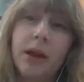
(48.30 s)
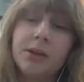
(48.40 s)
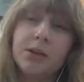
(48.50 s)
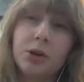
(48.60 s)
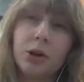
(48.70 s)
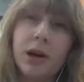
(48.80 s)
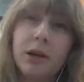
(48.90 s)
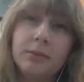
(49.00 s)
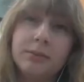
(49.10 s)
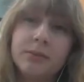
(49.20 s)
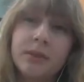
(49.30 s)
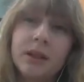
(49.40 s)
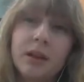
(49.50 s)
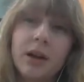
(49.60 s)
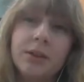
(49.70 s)
at this URL.
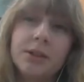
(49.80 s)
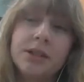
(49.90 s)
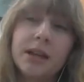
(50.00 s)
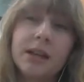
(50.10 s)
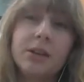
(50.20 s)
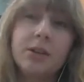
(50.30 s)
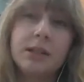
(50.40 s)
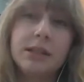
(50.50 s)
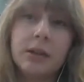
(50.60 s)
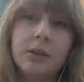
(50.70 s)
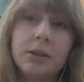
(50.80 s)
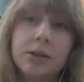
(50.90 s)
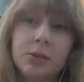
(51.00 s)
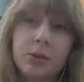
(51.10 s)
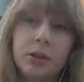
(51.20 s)
On their site, you can download the
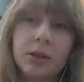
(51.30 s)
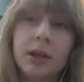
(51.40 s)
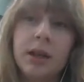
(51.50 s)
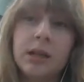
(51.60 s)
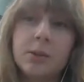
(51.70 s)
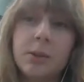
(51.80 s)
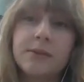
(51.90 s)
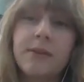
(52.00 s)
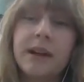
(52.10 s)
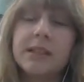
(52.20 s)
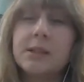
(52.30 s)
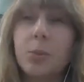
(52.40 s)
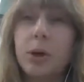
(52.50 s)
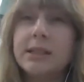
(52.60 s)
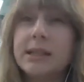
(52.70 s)
tool as well as find some
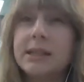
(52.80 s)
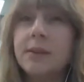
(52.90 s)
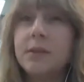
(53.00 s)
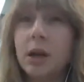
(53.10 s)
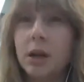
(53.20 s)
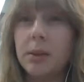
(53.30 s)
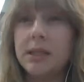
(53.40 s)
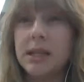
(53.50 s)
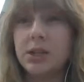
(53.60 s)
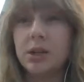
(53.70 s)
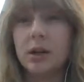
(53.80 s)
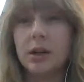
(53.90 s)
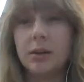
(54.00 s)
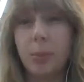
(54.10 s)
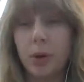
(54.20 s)
more extensive documentation on the
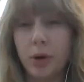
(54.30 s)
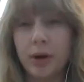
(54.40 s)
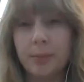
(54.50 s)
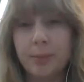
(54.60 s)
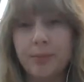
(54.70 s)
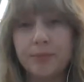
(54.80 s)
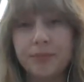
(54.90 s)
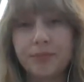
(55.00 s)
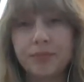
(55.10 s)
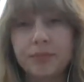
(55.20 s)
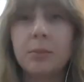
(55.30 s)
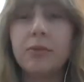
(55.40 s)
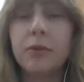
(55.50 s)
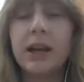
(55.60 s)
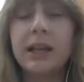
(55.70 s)
program.
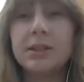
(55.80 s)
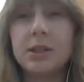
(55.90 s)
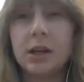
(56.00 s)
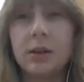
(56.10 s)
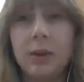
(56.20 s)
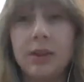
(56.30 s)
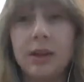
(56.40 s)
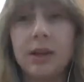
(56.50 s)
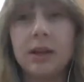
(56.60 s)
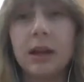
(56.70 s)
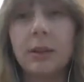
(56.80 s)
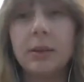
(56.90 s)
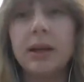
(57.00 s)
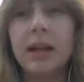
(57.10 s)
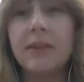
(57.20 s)
Before I get started with it, I'm going
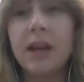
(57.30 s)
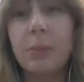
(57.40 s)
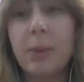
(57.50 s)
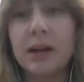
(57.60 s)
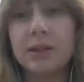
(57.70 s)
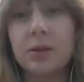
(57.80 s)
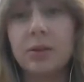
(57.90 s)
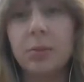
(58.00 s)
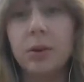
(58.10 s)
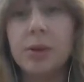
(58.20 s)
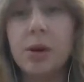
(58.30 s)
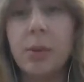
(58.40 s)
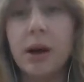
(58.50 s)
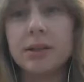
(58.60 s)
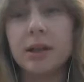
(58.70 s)
to navigate back to the
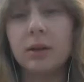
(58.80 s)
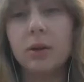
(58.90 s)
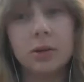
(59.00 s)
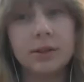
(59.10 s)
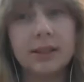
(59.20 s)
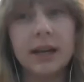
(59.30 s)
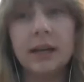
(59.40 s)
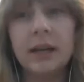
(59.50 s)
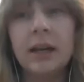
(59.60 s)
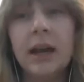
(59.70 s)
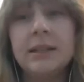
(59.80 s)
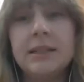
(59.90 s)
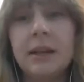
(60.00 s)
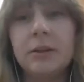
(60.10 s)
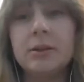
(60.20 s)
blumiobox.local site and
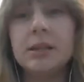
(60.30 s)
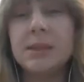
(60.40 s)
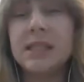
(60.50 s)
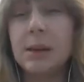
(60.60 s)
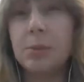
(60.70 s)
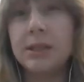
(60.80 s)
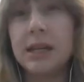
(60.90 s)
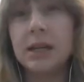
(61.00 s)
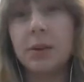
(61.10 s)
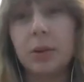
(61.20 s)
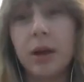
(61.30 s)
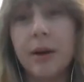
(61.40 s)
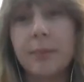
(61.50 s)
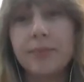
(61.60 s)
download some sample data to plot.